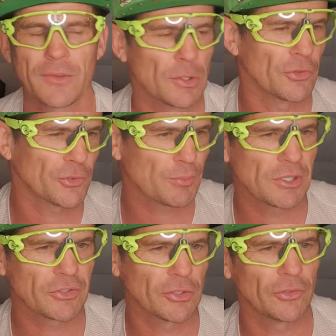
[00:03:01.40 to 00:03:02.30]
And you've got the
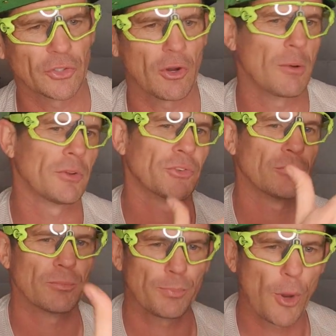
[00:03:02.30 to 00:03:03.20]
sprinters, the guy who wants
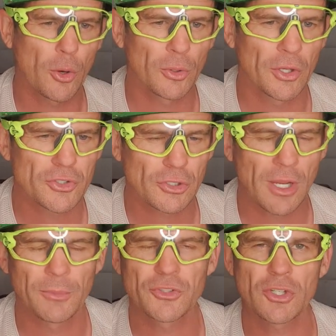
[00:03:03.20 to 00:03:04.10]
the polka dot
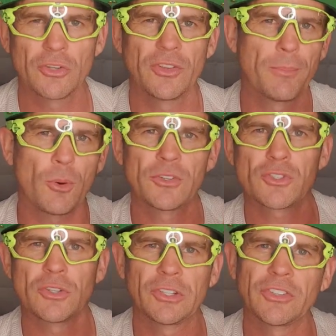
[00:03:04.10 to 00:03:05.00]
climbers jersey, the points
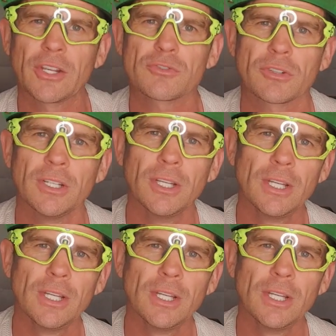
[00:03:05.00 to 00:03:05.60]
jersey, etc.